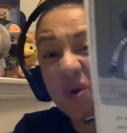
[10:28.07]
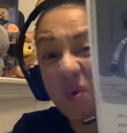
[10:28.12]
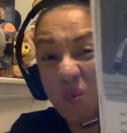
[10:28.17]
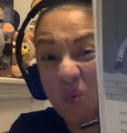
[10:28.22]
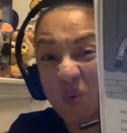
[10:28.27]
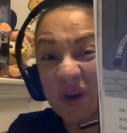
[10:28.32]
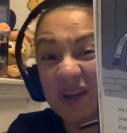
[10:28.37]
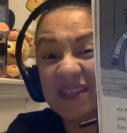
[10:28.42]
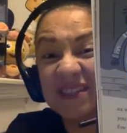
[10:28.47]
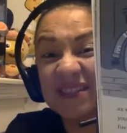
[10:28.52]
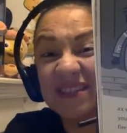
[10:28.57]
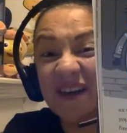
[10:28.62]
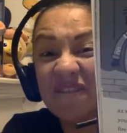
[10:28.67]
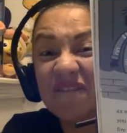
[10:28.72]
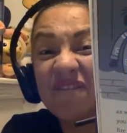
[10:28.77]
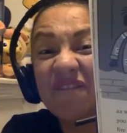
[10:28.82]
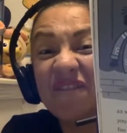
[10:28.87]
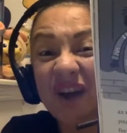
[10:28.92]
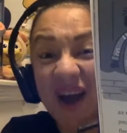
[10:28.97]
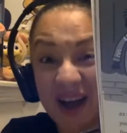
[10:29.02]
was
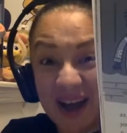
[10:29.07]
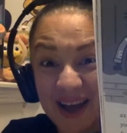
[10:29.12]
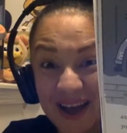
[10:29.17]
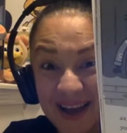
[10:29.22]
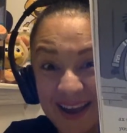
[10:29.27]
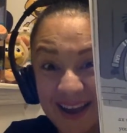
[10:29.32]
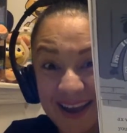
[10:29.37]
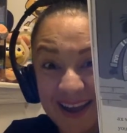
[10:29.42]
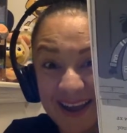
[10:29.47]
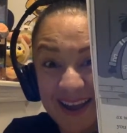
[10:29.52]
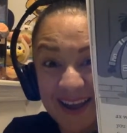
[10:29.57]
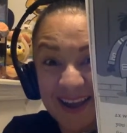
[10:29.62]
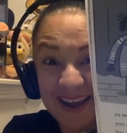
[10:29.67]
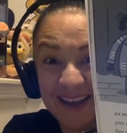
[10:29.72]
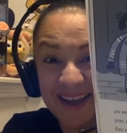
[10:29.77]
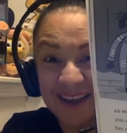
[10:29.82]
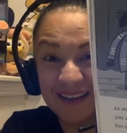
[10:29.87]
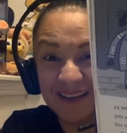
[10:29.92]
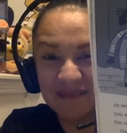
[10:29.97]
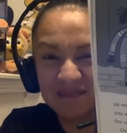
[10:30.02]
fun.
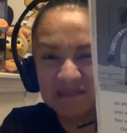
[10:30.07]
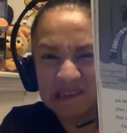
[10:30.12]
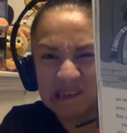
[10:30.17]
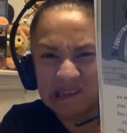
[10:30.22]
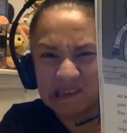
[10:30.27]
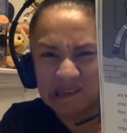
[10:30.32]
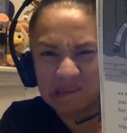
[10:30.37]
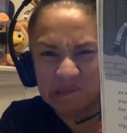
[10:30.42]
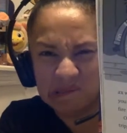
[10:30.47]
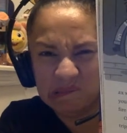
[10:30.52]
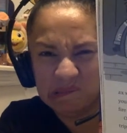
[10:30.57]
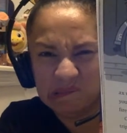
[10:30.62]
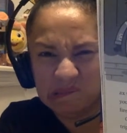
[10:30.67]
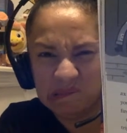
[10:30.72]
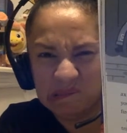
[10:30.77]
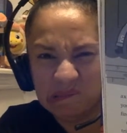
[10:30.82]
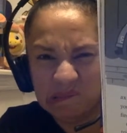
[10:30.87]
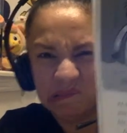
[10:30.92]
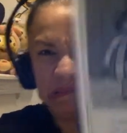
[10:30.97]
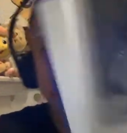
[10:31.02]
Ew.
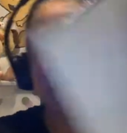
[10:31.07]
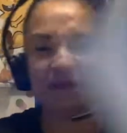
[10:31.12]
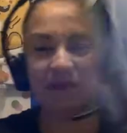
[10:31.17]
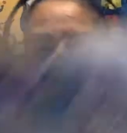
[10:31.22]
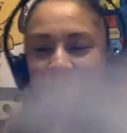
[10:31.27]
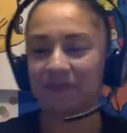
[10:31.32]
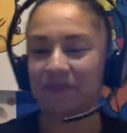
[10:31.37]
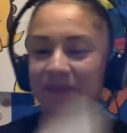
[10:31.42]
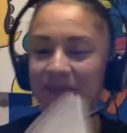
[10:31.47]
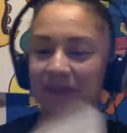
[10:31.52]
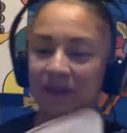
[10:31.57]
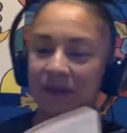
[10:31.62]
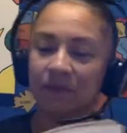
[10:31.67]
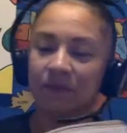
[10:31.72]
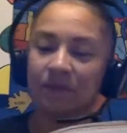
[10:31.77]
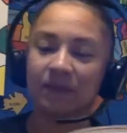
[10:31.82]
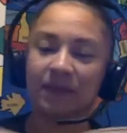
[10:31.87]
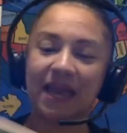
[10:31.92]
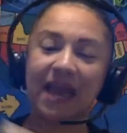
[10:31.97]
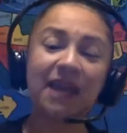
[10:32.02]

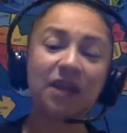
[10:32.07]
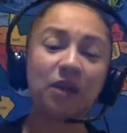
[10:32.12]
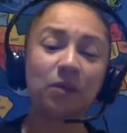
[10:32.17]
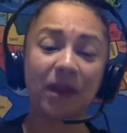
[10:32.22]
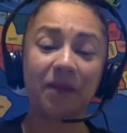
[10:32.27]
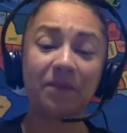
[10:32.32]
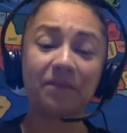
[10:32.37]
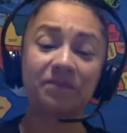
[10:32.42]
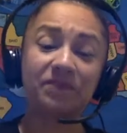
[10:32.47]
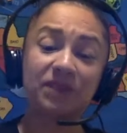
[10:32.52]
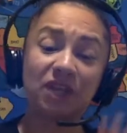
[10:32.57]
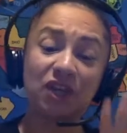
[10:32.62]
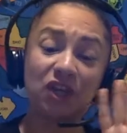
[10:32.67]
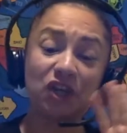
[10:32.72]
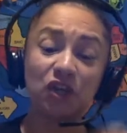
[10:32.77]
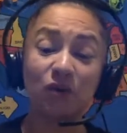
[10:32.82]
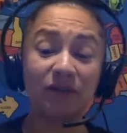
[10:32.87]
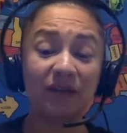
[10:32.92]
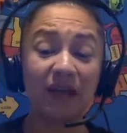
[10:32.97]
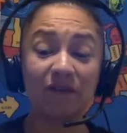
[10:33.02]
Anyway,
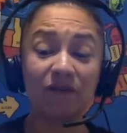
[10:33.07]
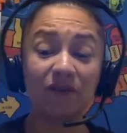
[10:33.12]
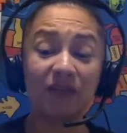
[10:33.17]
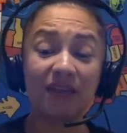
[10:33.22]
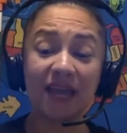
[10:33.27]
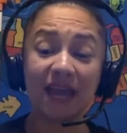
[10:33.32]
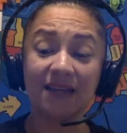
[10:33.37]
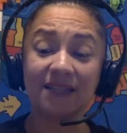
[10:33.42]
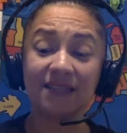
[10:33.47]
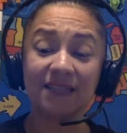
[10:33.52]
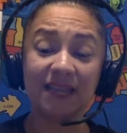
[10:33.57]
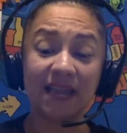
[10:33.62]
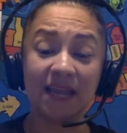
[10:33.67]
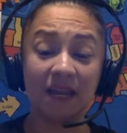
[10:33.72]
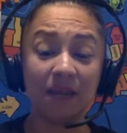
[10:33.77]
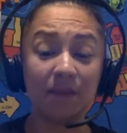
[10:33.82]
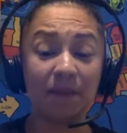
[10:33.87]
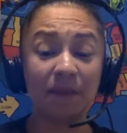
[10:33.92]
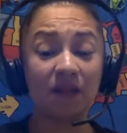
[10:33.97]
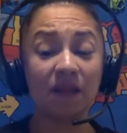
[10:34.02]
you'll never guess in
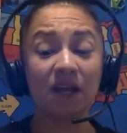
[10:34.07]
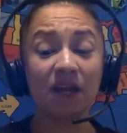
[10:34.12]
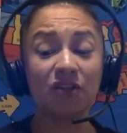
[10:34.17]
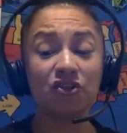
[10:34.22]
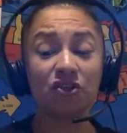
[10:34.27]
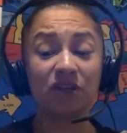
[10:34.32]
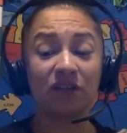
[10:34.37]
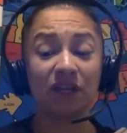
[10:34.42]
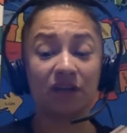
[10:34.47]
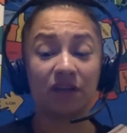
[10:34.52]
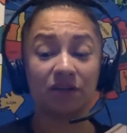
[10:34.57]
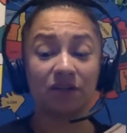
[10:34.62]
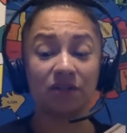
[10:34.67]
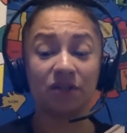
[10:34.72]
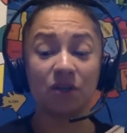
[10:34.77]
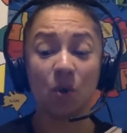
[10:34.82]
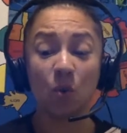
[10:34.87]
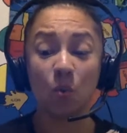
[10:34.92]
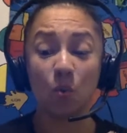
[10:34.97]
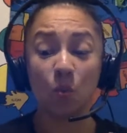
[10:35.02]
1,100,000
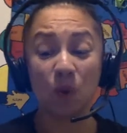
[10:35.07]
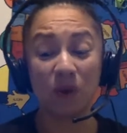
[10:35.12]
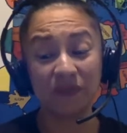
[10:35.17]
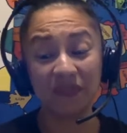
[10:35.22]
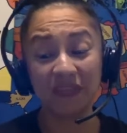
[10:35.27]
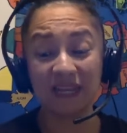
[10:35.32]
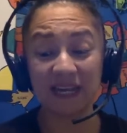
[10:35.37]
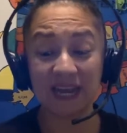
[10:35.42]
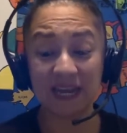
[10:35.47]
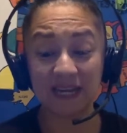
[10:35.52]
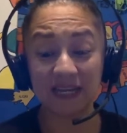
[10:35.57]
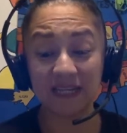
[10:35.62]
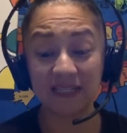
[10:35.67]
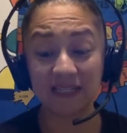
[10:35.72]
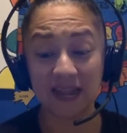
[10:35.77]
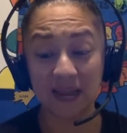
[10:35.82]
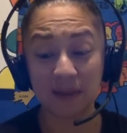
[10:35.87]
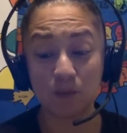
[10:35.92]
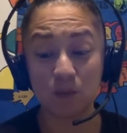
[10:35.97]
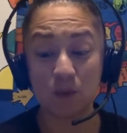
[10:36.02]
years what the lady's
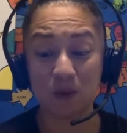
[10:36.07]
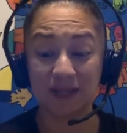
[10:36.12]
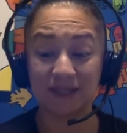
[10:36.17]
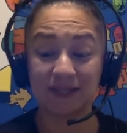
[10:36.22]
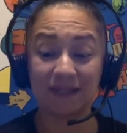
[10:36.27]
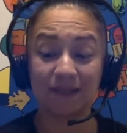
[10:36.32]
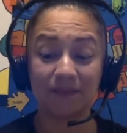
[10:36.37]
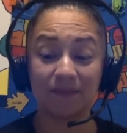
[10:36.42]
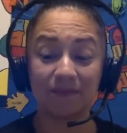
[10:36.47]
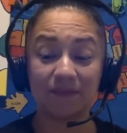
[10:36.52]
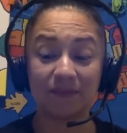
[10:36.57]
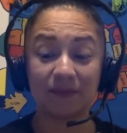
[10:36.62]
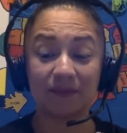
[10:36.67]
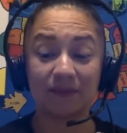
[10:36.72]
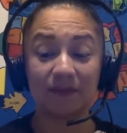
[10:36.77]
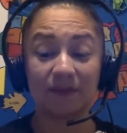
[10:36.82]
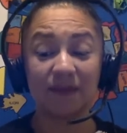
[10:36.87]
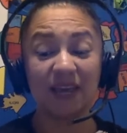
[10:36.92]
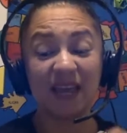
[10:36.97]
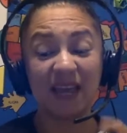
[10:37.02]
name was.
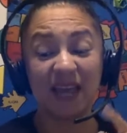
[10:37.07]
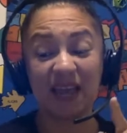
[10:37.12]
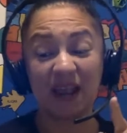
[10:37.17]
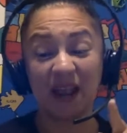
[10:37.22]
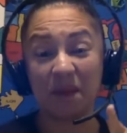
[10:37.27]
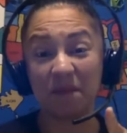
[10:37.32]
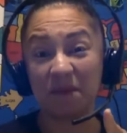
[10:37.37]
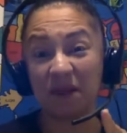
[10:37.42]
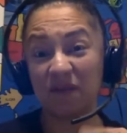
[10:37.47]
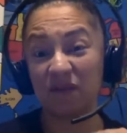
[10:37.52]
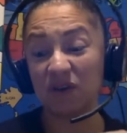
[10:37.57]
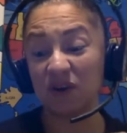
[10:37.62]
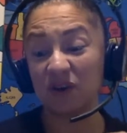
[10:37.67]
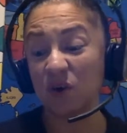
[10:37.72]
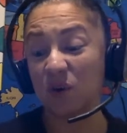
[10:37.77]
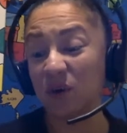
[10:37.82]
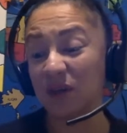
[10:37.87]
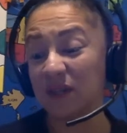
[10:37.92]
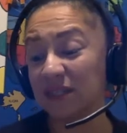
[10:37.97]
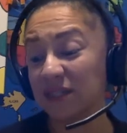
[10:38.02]
And I'm never
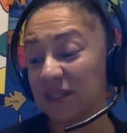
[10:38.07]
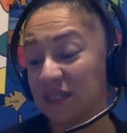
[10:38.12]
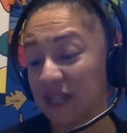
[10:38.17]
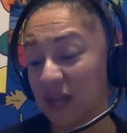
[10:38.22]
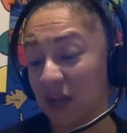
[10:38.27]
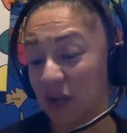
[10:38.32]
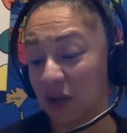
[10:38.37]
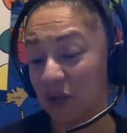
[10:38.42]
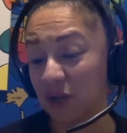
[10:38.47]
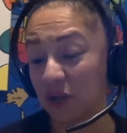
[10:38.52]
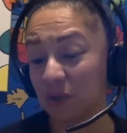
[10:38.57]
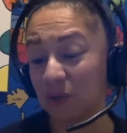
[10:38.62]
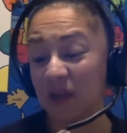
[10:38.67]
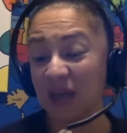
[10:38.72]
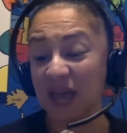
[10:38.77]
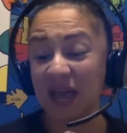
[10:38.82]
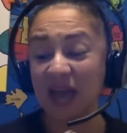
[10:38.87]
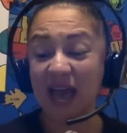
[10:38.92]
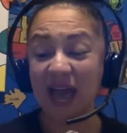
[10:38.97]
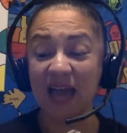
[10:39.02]
going to tell you,
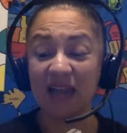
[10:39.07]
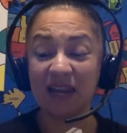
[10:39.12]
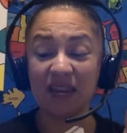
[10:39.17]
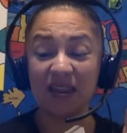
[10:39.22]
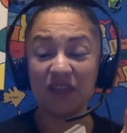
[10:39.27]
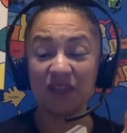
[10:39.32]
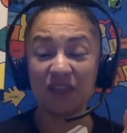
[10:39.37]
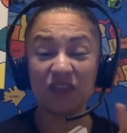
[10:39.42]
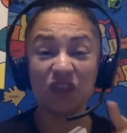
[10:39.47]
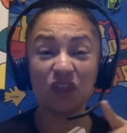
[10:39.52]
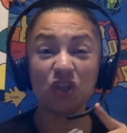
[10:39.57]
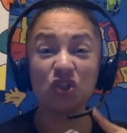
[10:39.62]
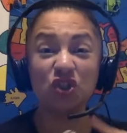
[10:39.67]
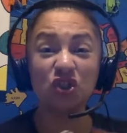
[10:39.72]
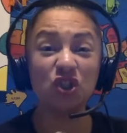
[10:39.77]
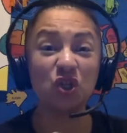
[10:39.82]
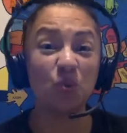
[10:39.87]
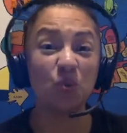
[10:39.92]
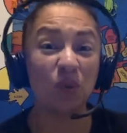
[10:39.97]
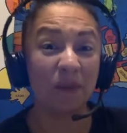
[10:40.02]
and nothing you
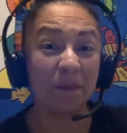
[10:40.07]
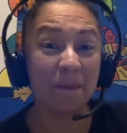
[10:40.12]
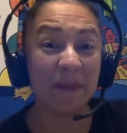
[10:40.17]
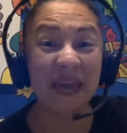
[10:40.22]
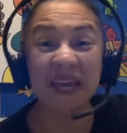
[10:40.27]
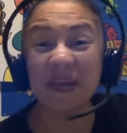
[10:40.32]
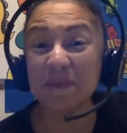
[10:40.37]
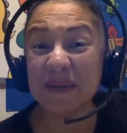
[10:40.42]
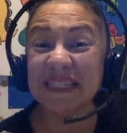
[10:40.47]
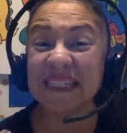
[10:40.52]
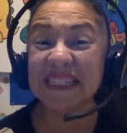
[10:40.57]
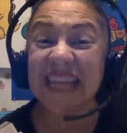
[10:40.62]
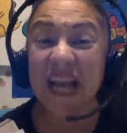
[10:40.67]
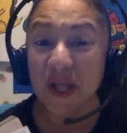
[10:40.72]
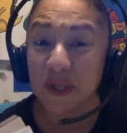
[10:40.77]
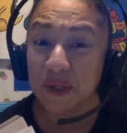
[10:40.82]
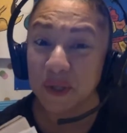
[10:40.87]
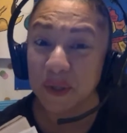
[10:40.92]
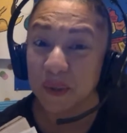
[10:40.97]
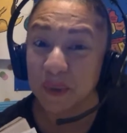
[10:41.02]
do will make me
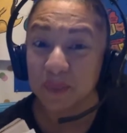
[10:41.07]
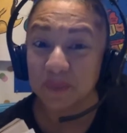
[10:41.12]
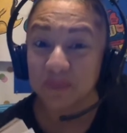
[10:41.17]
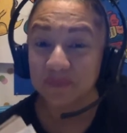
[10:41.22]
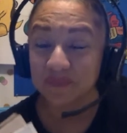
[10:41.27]
tell you.